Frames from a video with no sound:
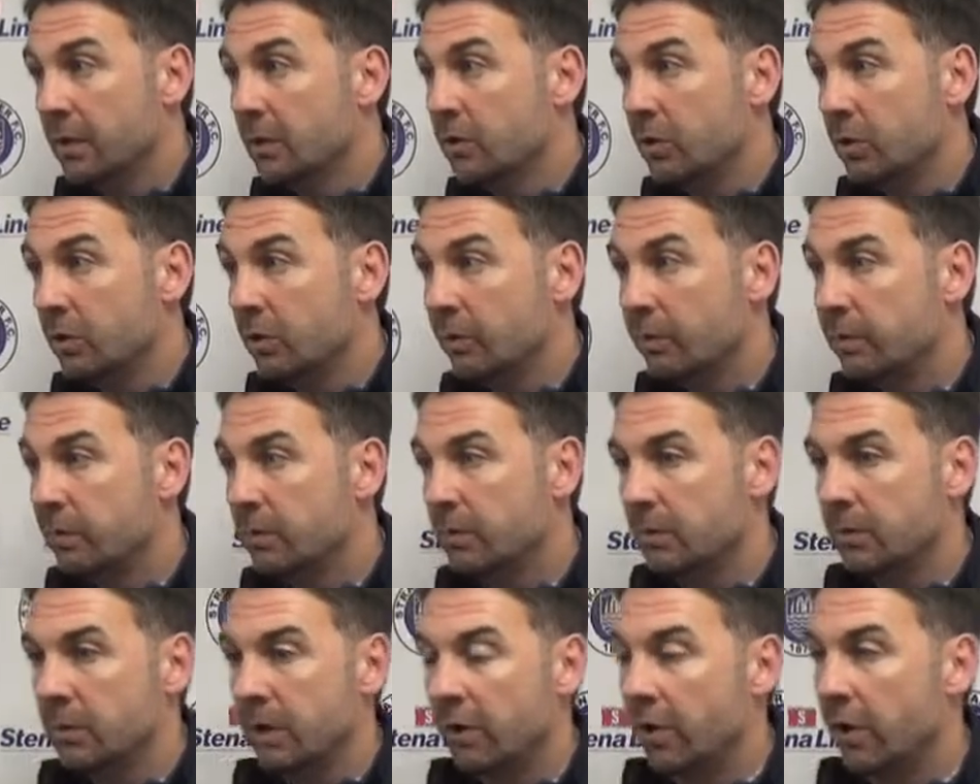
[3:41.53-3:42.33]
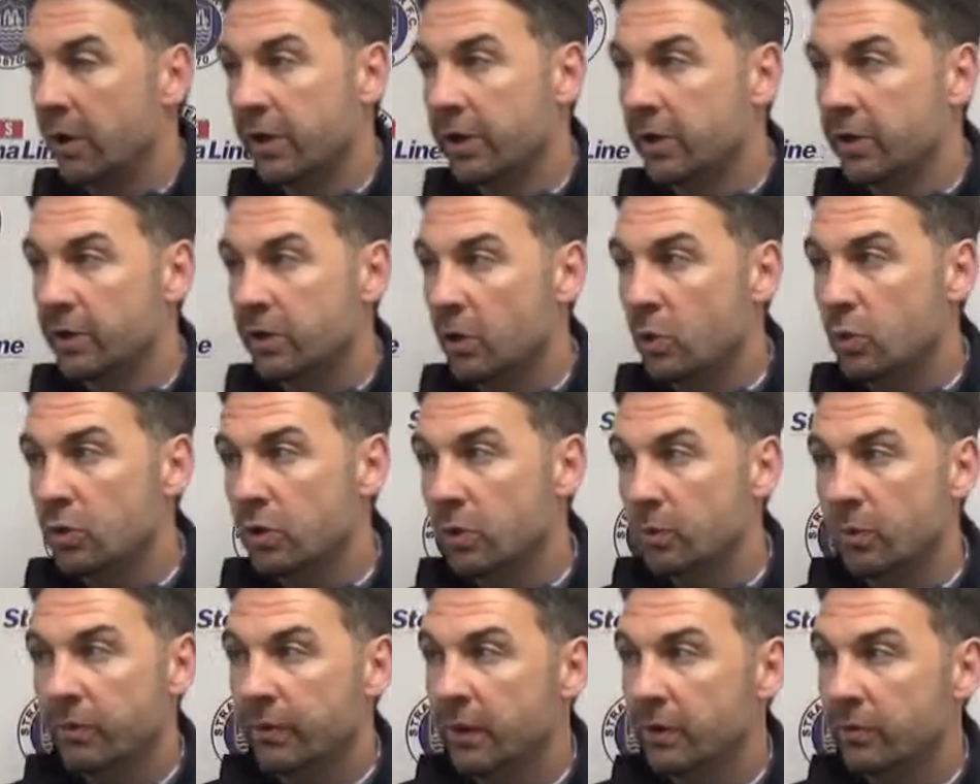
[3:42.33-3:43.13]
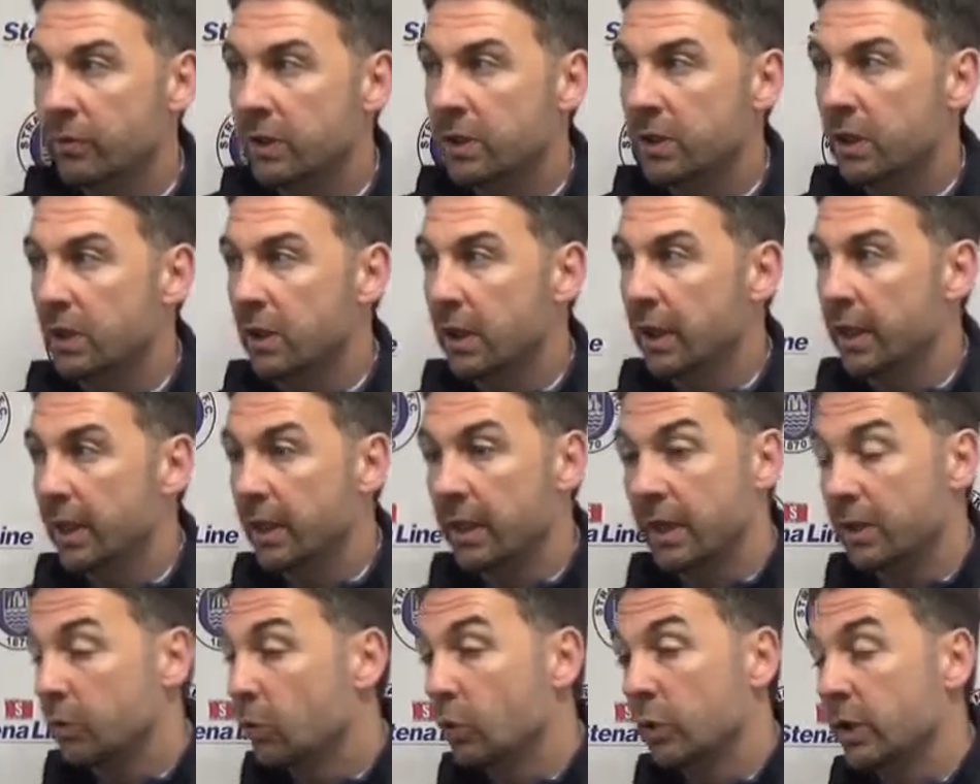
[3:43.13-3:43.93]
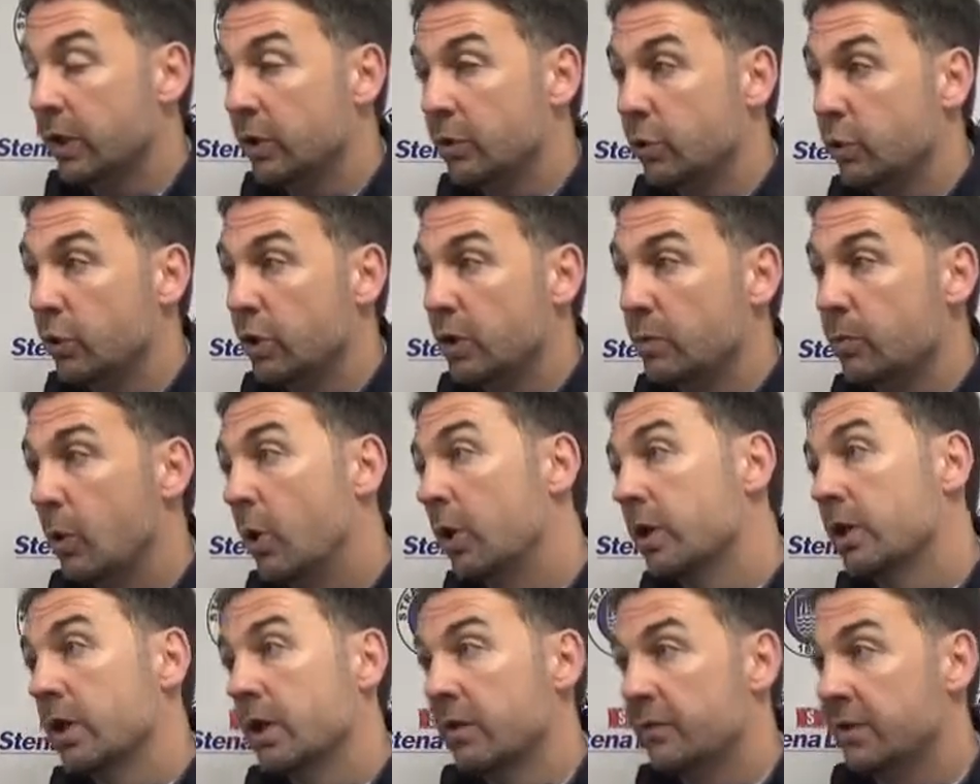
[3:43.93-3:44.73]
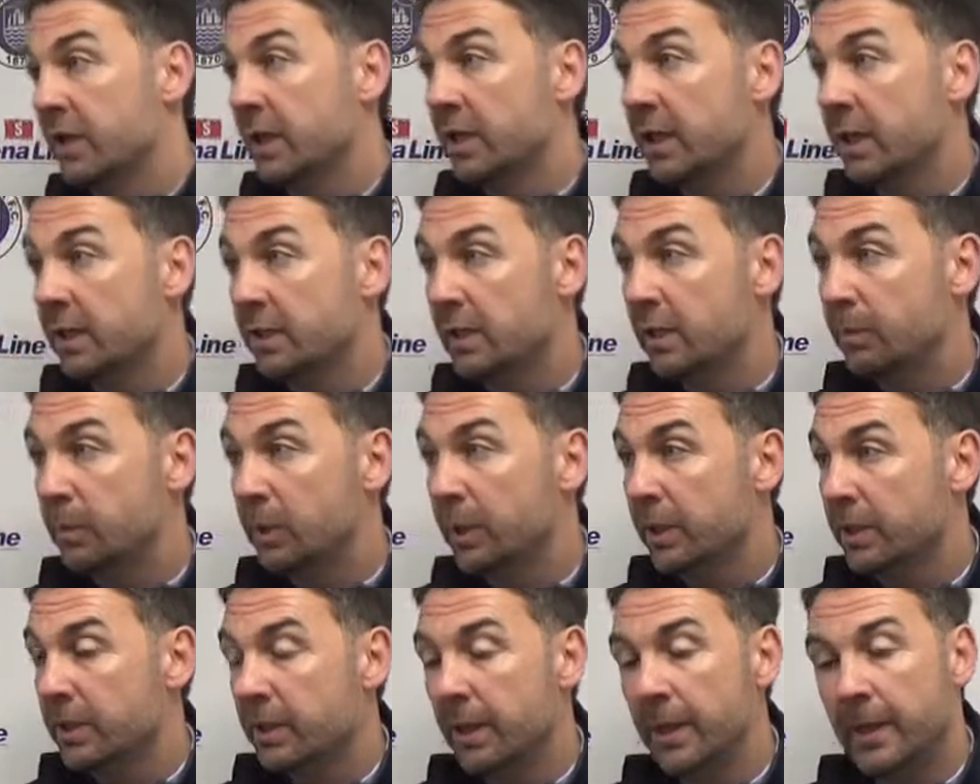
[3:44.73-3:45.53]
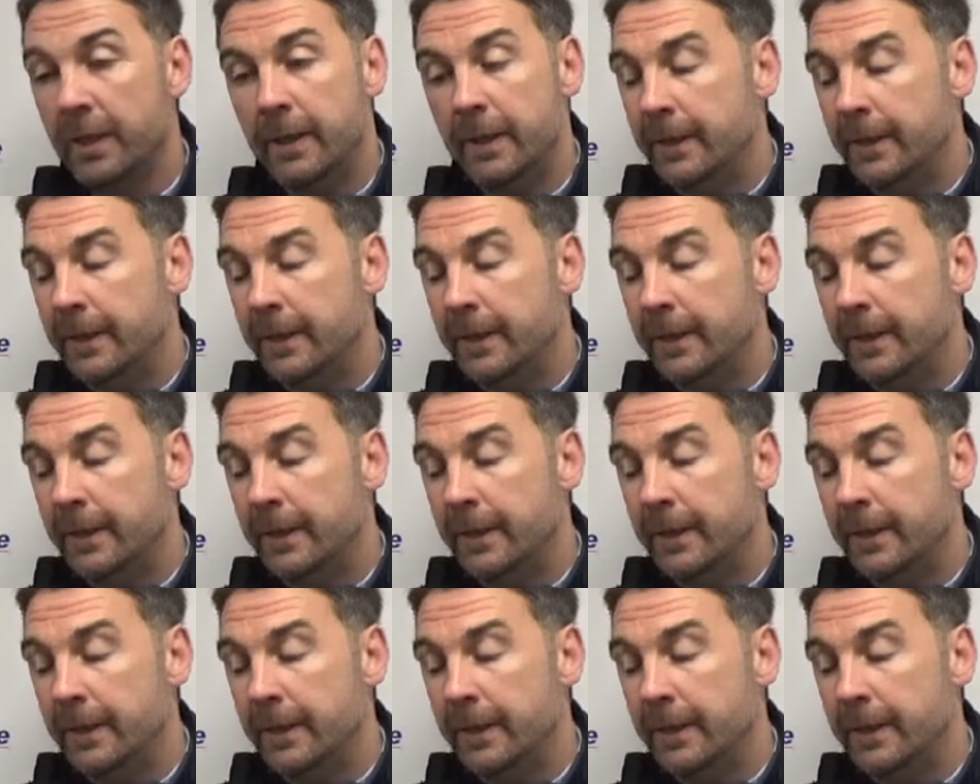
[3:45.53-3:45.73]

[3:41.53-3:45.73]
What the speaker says: you know, the running results that we've had recently, and I don't get too despondent. I've said that to players.